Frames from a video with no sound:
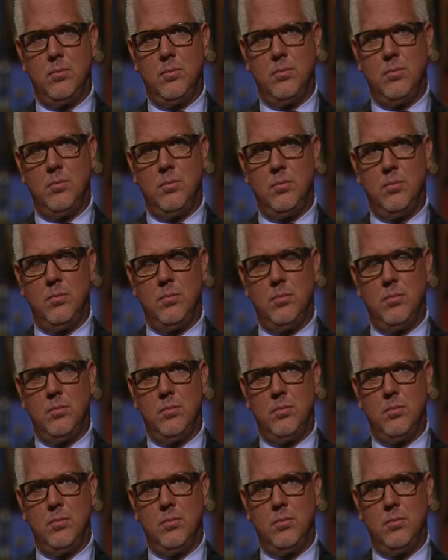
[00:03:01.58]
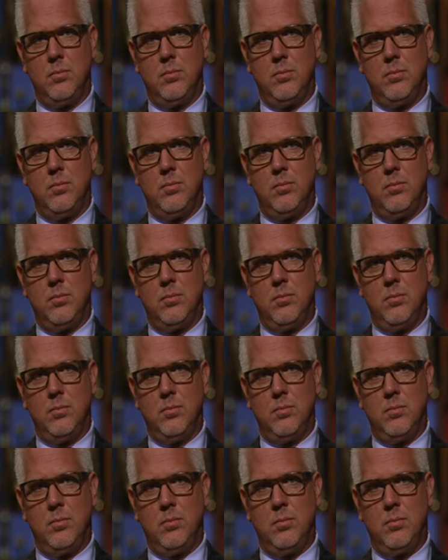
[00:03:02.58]

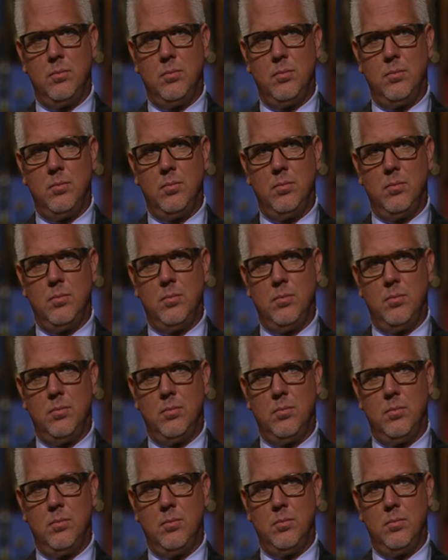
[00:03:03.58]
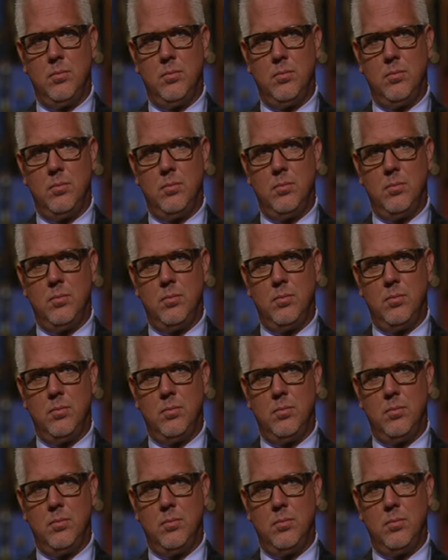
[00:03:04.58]

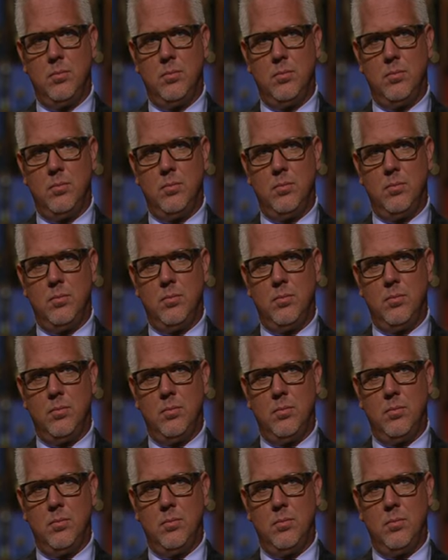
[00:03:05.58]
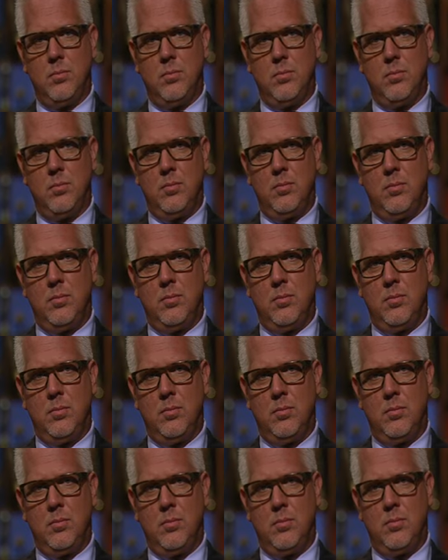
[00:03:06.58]

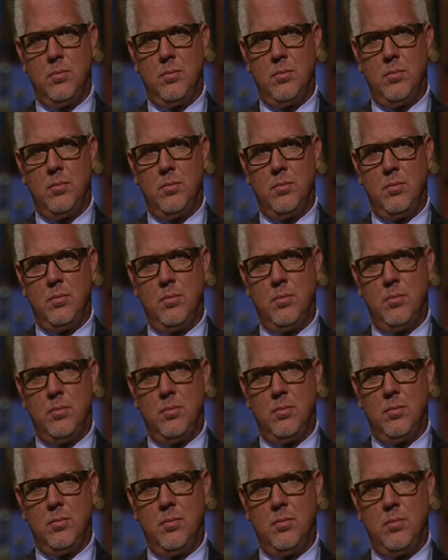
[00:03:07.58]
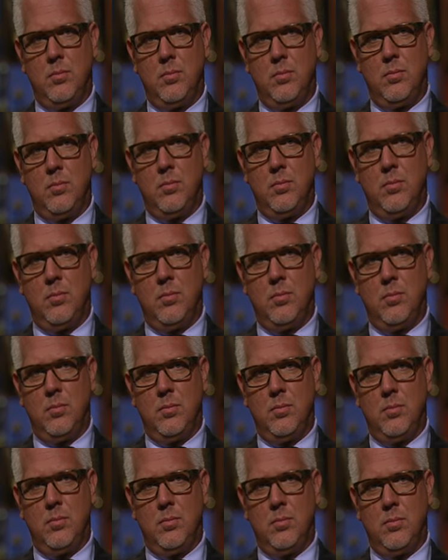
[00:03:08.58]
This person isn't speaking.